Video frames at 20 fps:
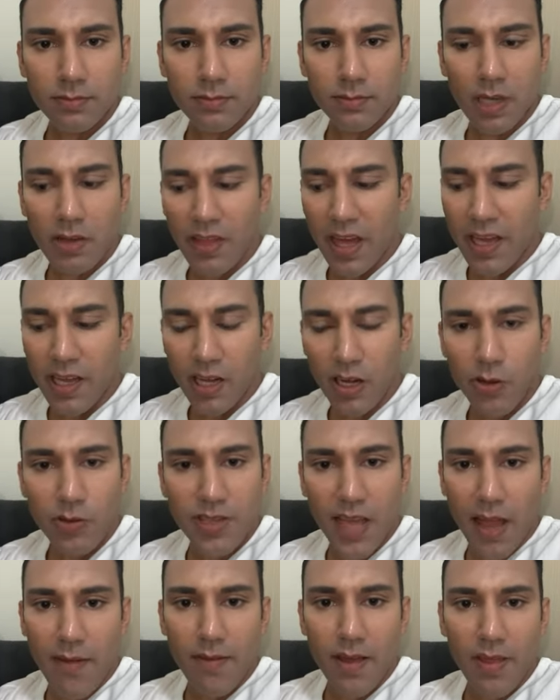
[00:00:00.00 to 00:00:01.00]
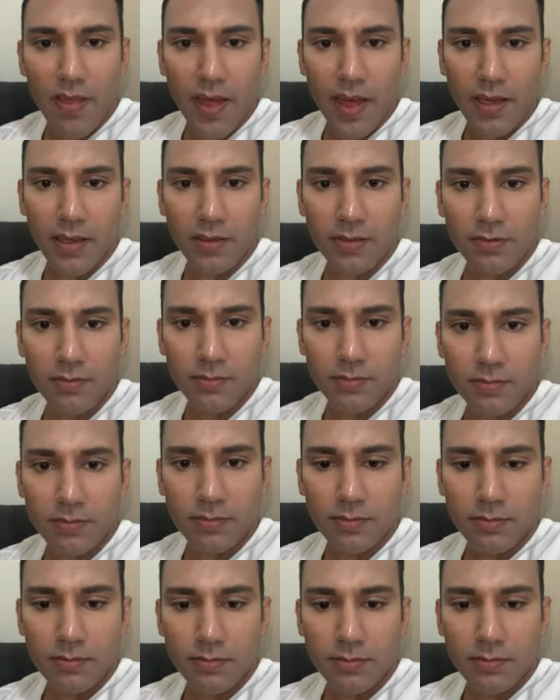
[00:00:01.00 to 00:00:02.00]
And that includes everything
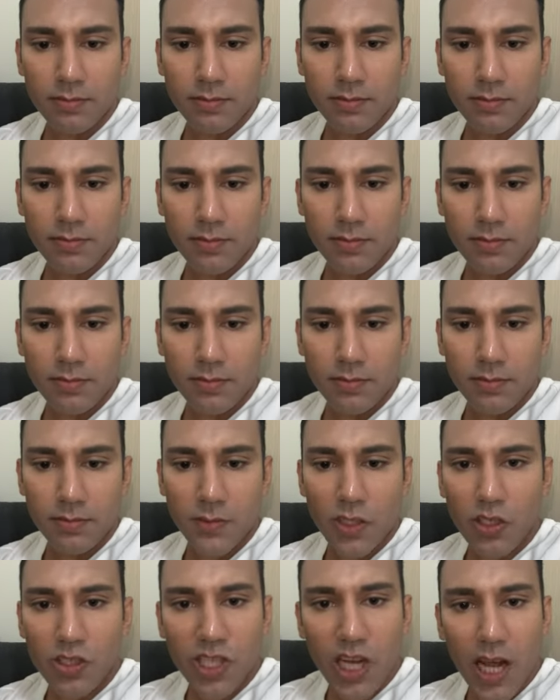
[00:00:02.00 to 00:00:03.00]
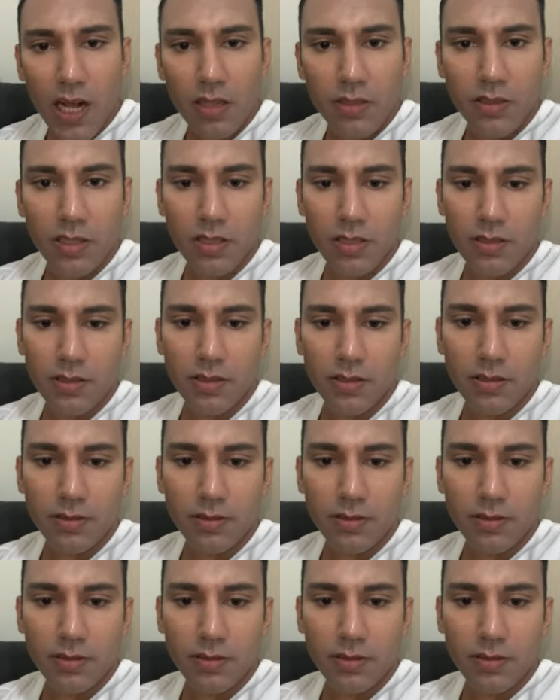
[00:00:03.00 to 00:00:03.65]
your childhood,